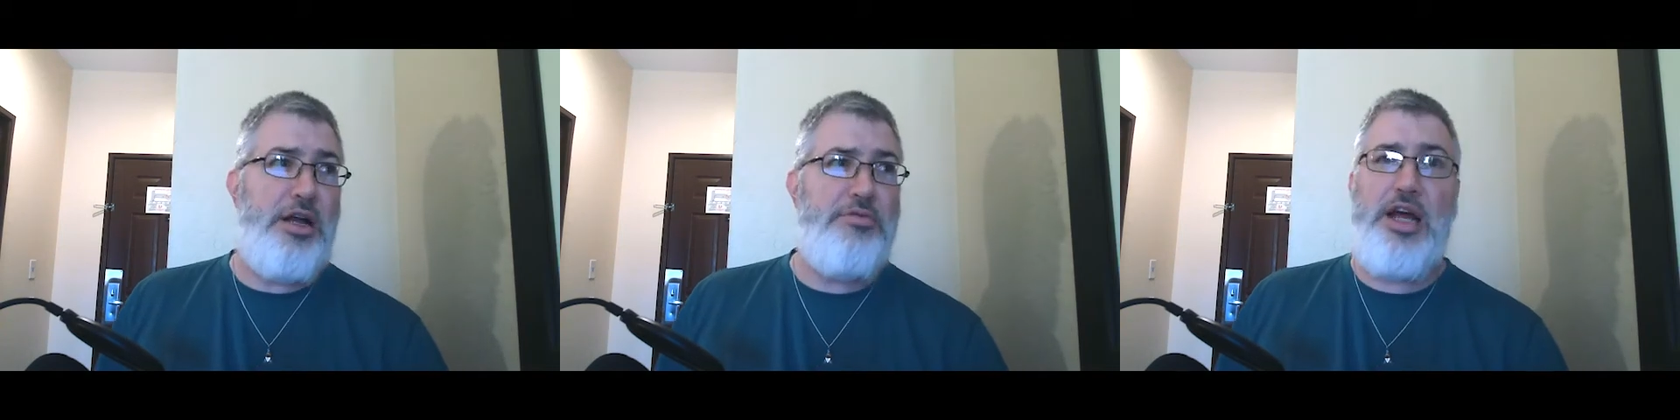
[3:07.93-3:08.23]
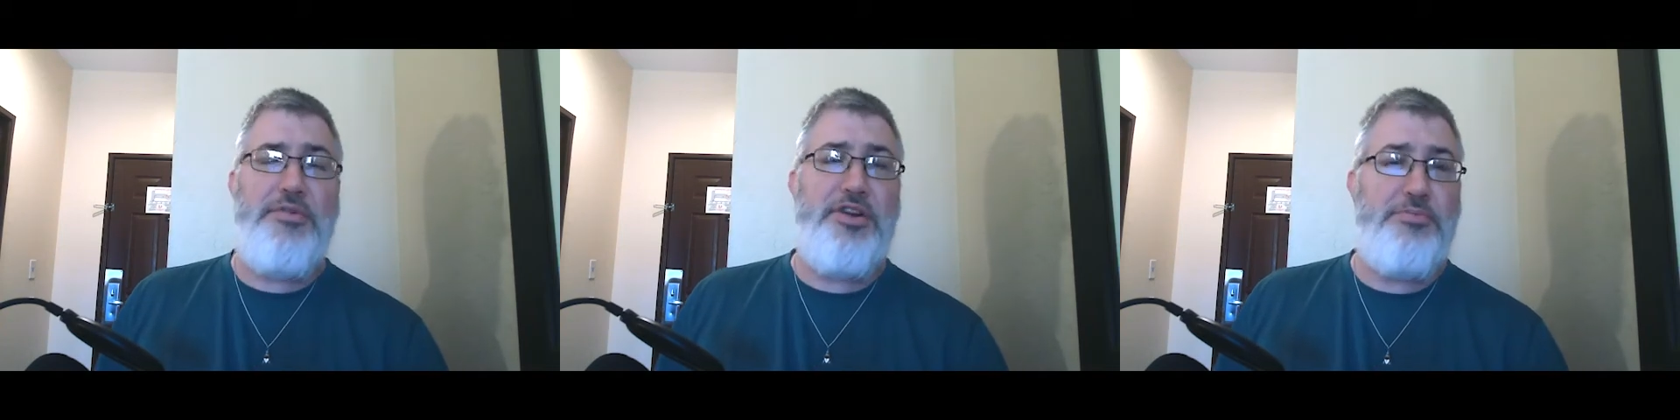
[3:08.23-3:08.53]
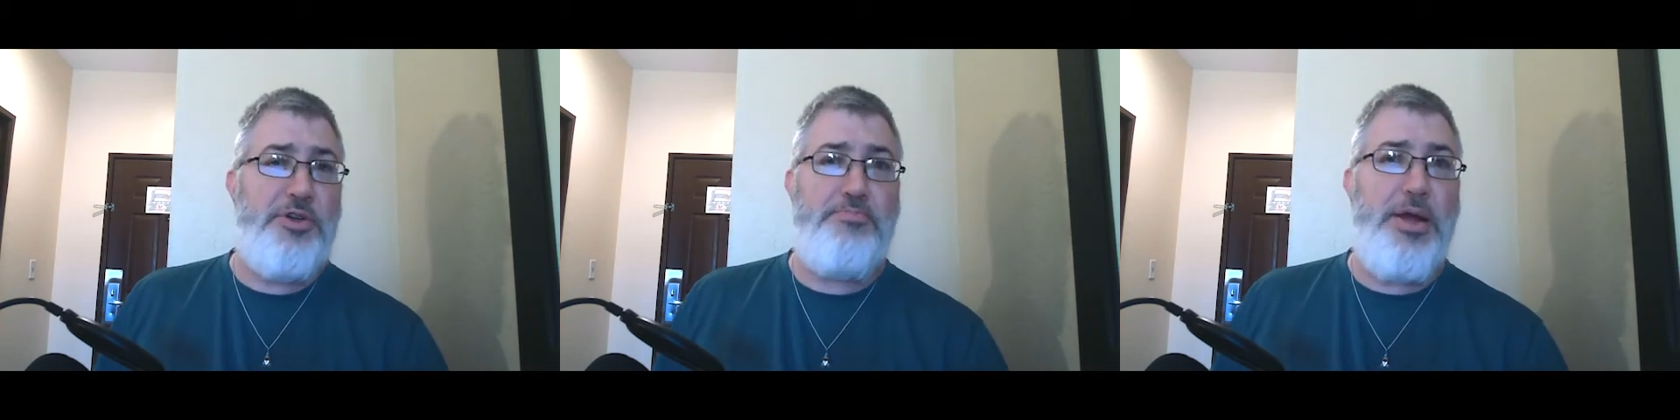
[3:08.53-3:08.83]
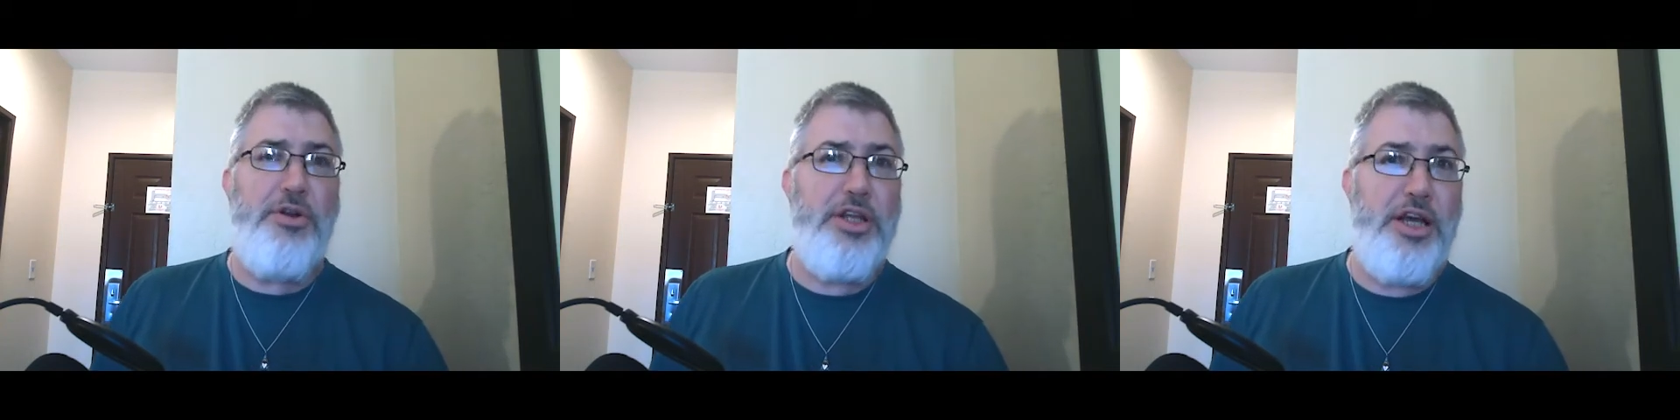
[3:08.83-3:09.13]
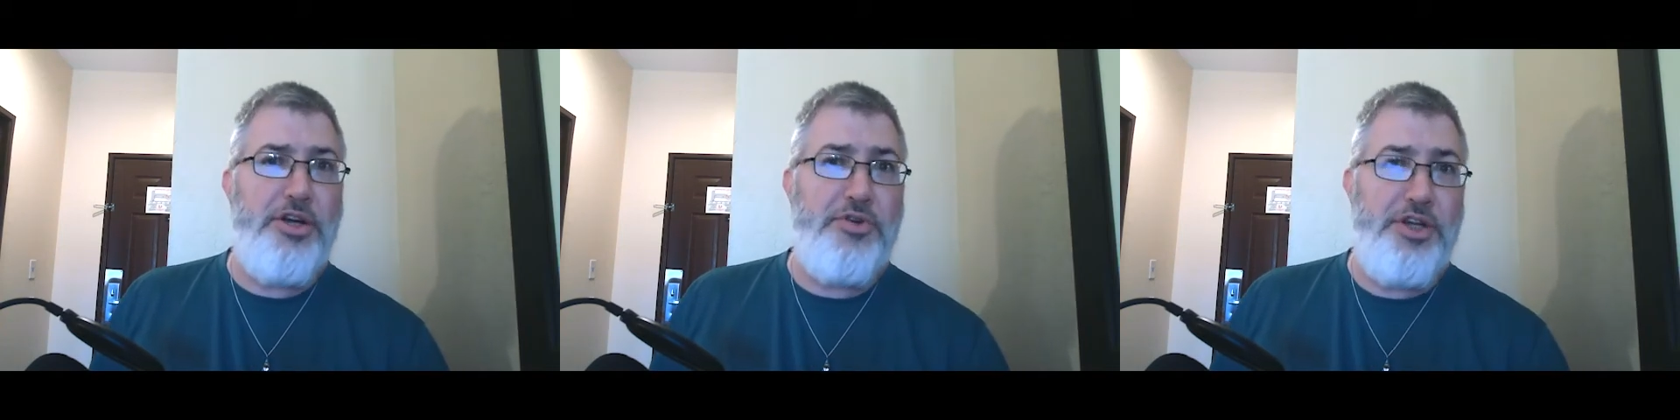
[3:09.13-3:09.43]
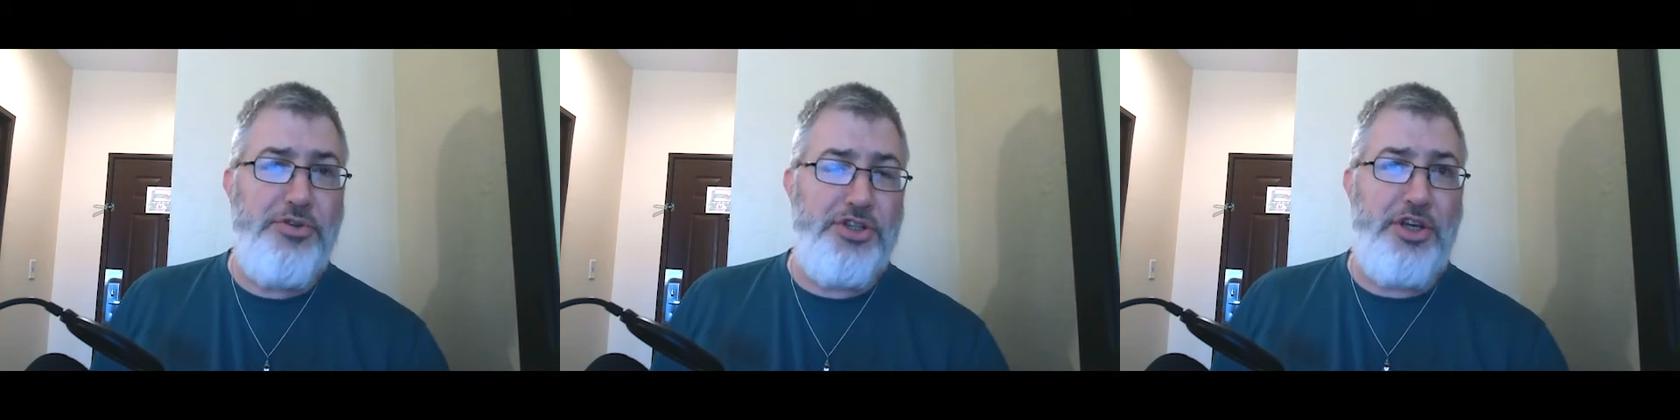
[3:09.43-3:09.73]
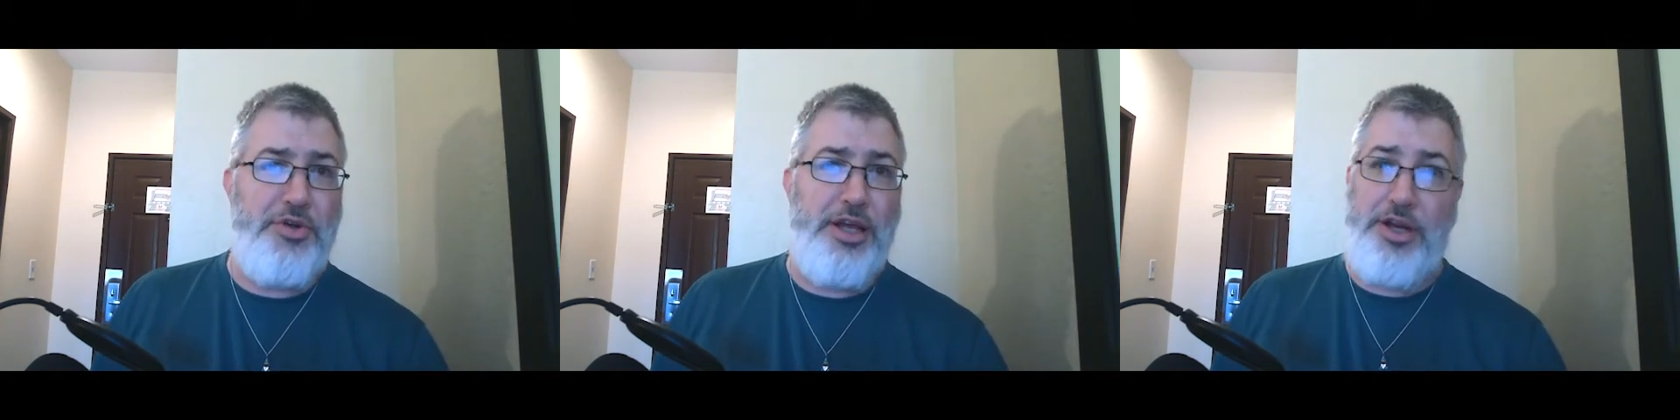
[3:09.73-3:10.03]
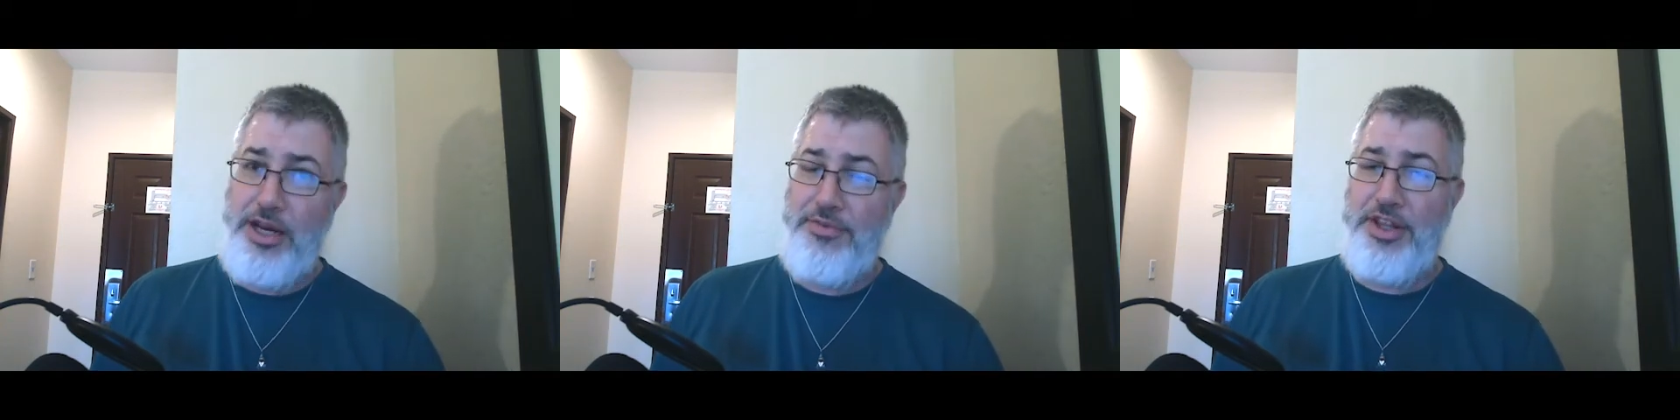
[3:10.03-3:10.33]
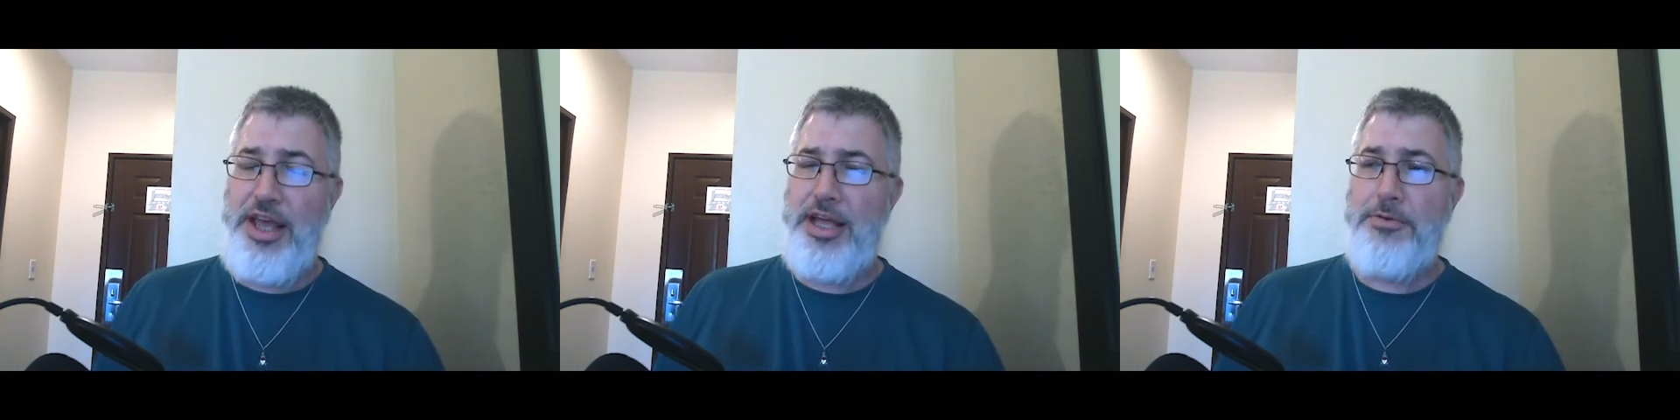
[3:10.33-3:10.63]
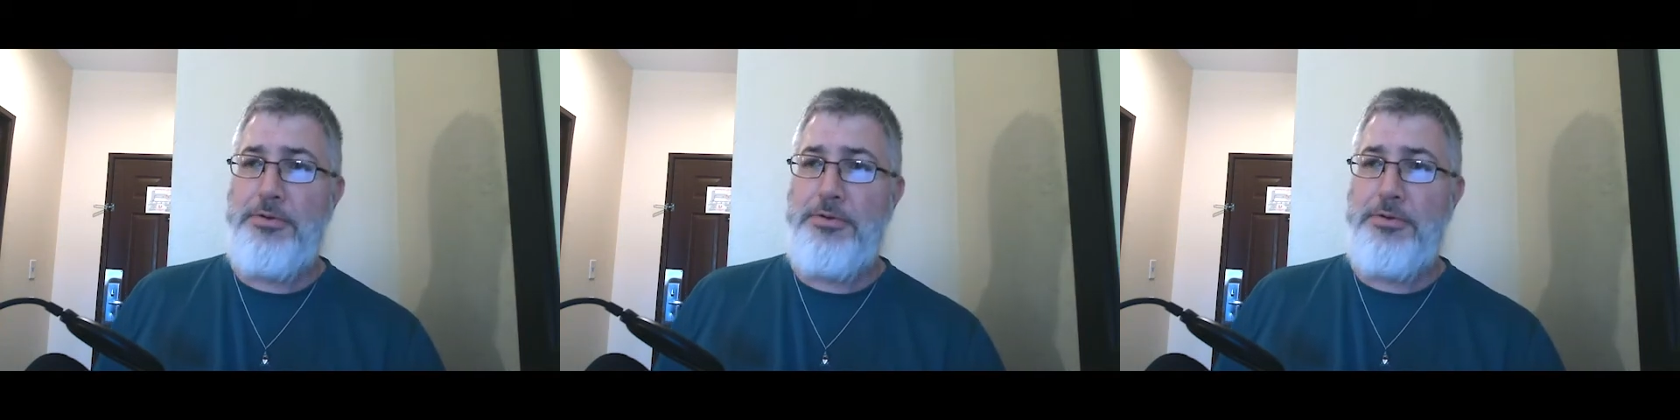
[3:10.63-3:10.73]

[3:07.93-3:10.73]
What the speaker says: barely 100 years ago now, not even that.